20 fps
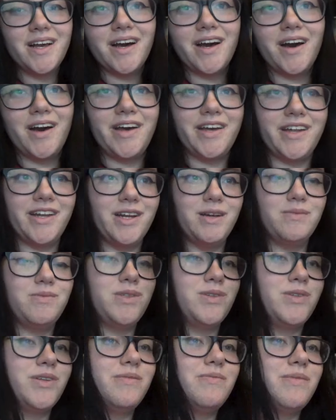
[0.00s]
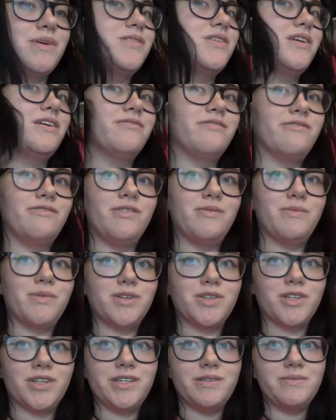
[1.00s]
I ended up doing it myself a few more
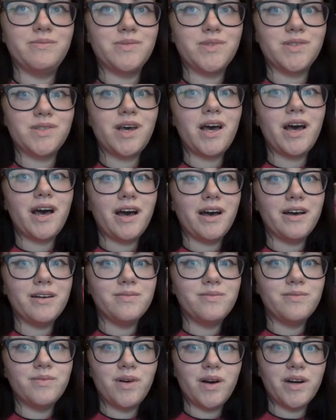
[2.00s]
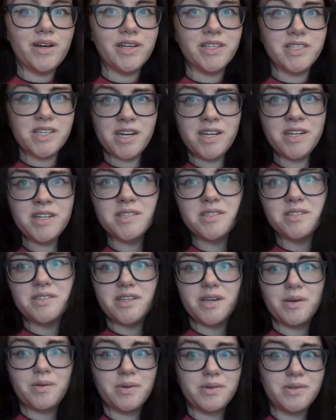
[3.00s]
times. Um, I started this on
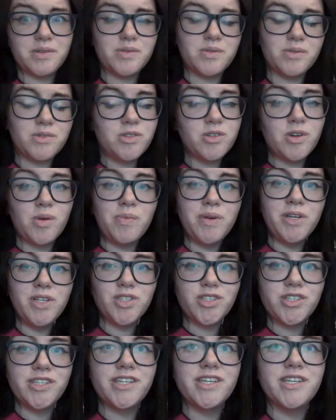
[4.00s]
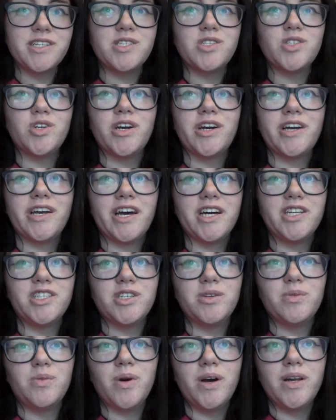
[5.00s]
day one, so it took me three days to try and catch
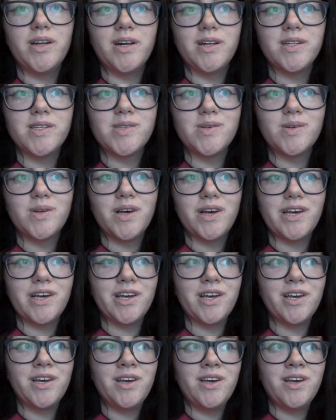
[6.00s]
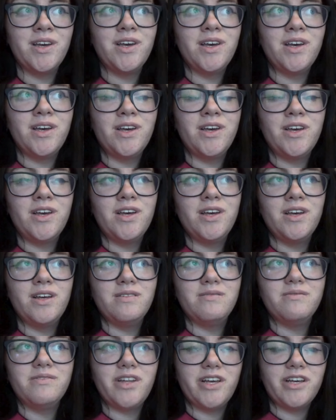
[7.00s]
it while also like
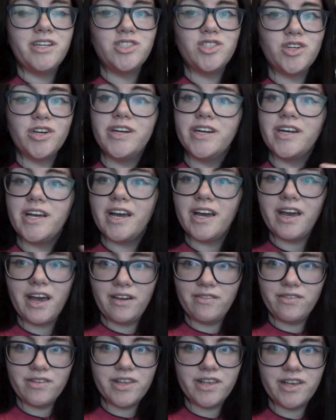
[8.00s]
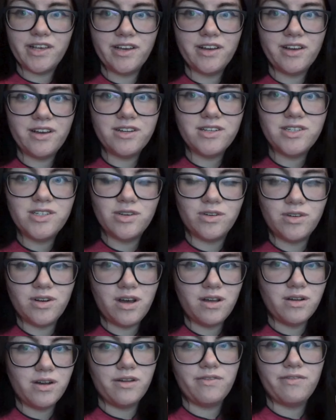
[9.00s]
like trying to get everything done
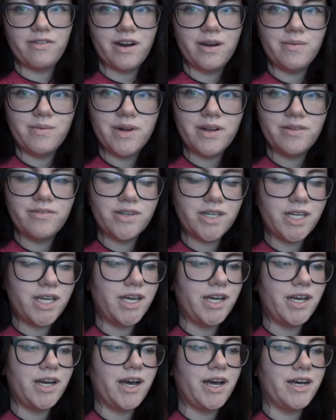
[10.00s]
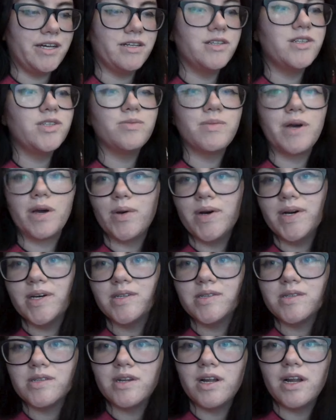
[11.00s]
on the farm and everything and do my
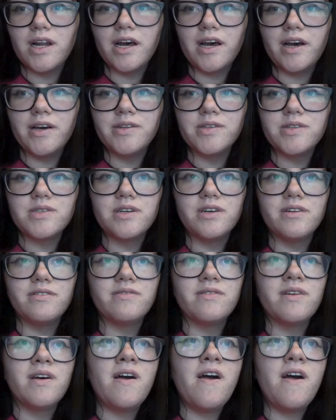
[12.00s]
quests and all that kind of stuff.